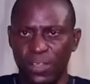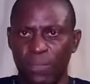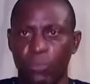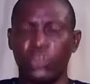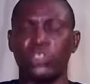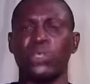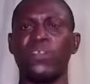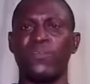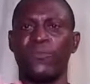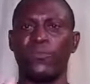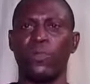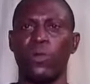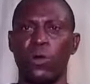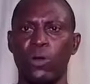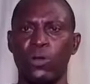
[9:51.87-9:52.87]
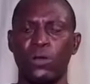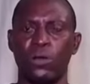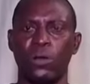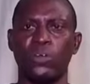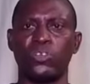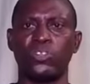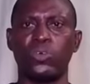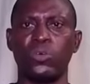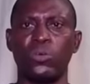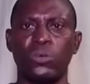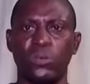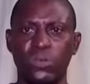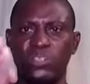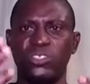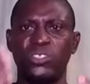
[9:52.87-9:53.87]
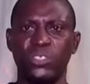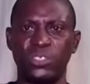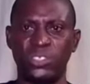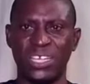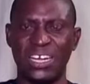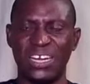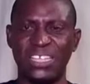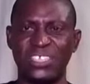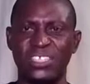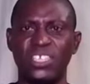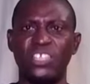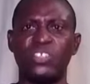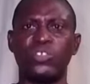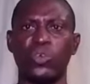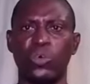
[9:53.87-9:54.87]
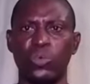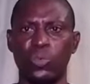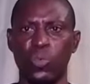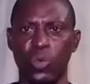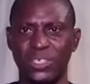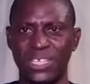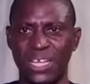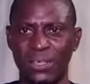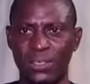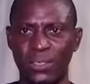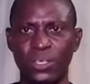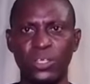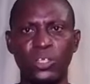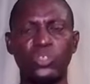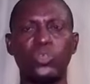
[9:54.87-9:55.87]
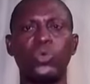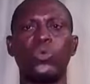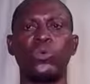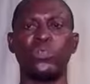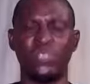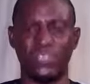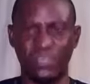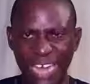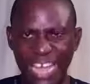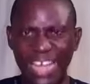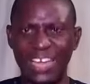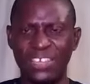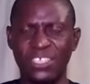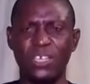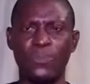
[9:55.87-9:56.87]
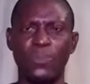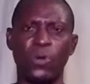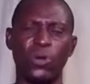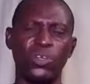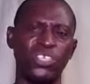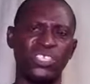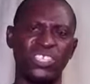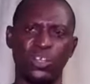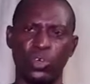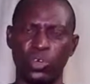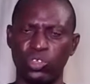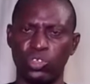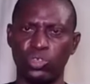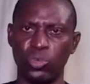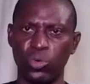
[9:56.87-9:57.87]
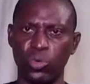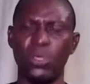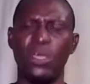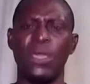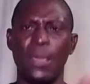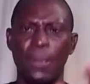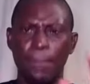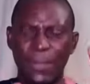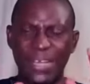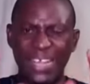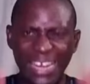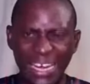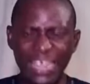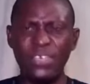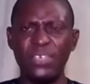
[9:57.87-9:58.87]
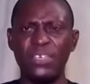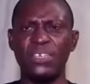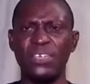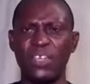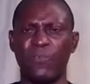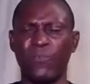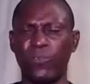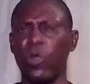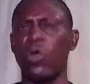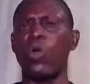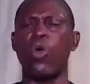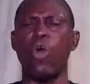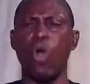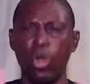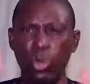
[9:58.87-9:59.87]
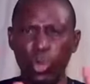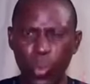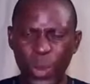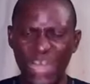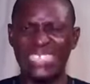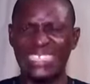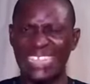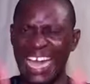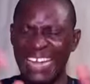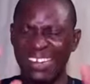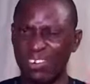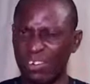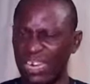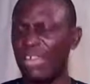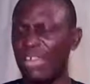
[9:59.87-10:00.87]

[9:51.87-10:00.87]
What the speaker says: most of the flock also generate its own water. So try and keep all this in control. clean the floor always and